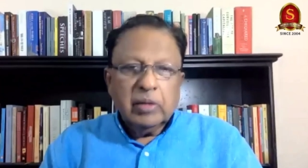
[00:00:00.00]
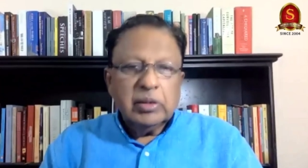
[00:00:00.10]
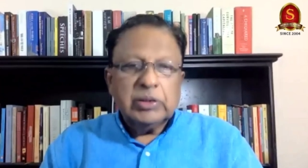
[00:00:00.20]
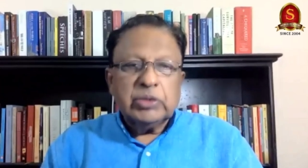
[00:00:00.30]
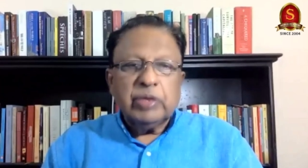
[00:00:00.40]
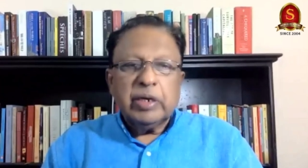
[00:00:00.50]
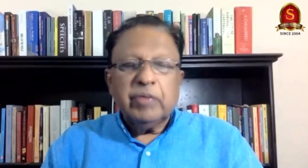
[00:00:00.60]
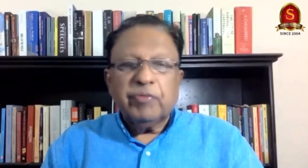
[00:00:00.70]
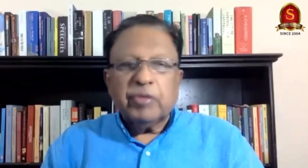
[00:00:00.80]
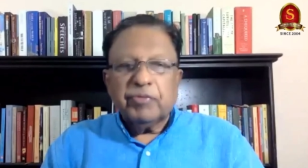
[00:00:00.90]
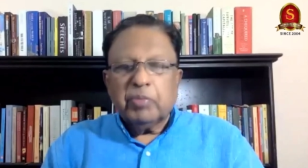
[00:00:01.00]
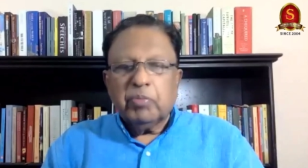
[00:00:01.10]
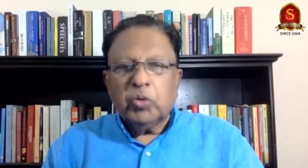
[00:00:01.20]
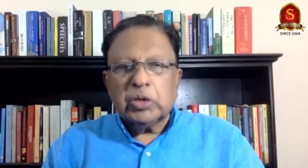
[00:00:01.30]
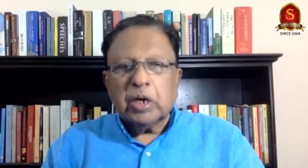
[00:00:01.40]
This is very different
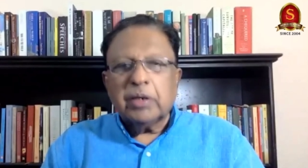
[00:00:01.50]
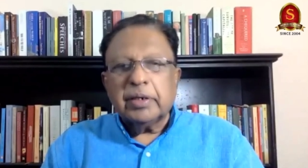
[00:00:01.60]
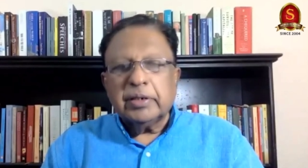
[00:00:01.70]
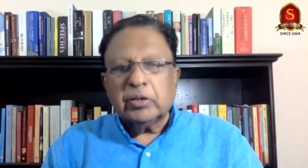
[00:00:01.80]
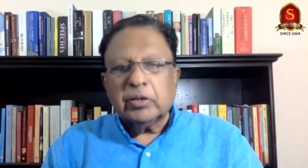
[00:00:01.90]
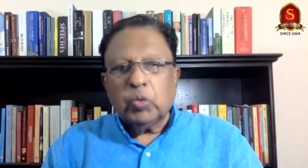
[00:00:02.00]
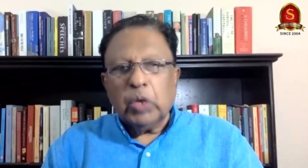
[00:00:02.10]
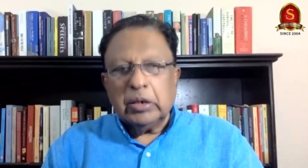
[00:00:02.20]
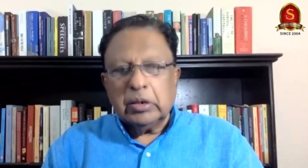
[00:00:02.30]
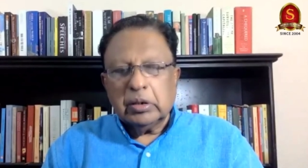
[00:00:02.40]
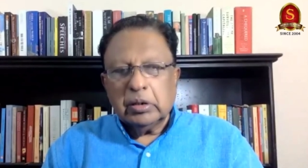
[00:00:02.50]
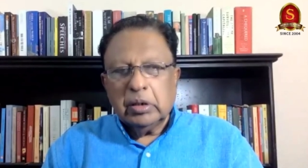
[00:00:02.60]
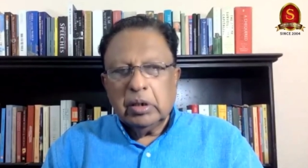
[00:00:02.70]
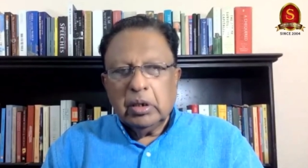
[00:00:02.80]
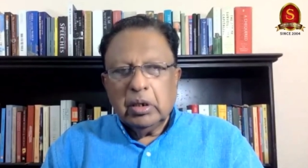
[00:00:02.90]
from most countries of the world
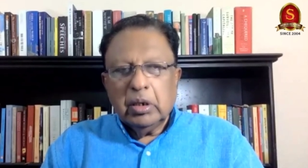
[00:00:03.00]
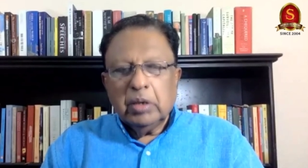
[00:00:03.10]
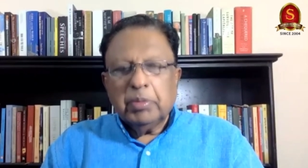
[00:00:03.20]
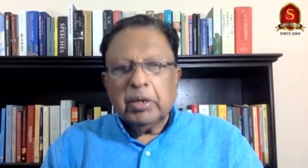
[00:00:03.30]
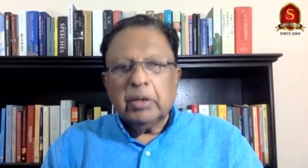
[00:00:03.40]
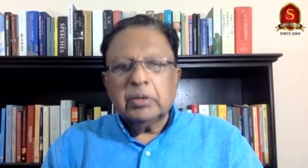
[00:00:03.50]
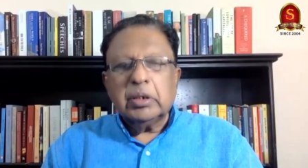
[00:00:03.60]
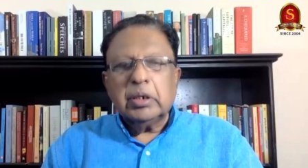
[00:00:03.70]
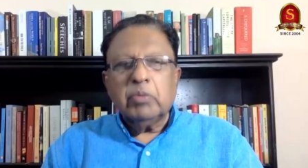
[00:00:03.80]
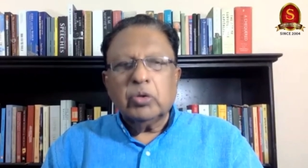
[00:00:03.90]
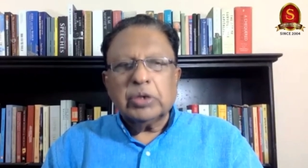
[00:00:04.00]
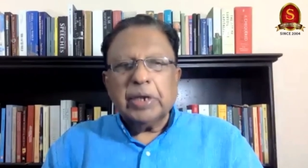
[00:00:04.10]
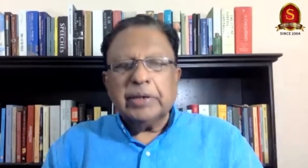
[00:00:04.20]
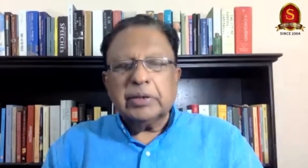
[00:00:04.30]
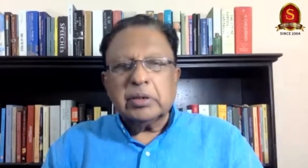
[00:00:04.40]
because in most
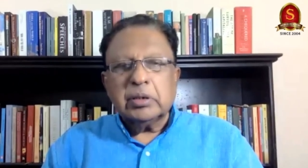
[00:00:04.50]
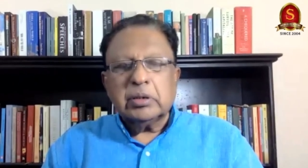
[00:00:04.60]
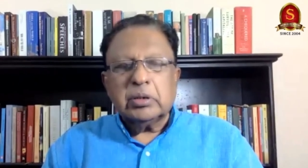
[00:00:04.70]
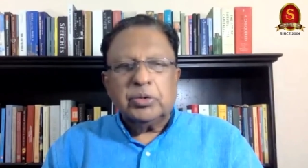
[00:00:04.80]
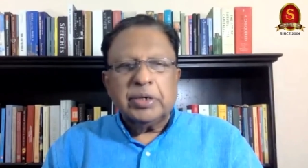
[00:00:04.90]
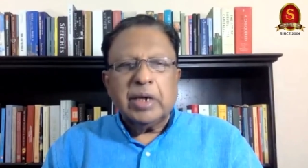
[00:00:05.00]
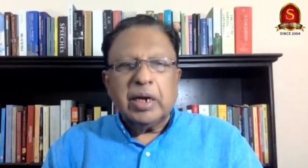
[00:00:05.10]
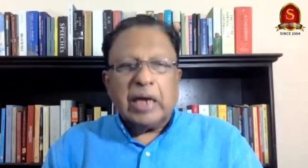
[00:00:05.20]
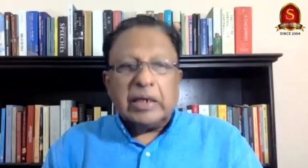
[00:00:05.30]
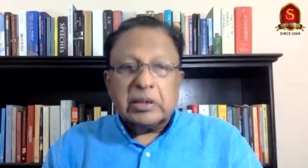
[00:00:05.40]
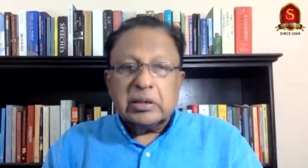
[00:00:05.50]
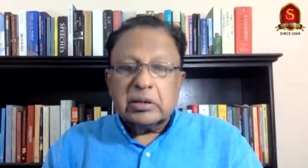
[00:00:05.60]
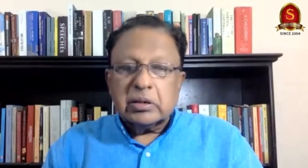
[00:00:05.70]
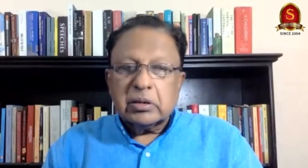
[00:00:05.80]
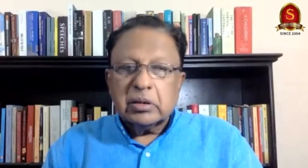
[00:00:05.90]
cases, you need a
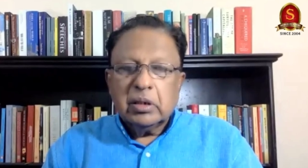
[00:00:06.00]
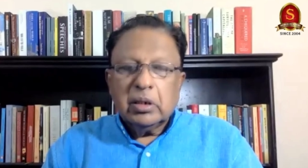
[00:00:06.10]
license.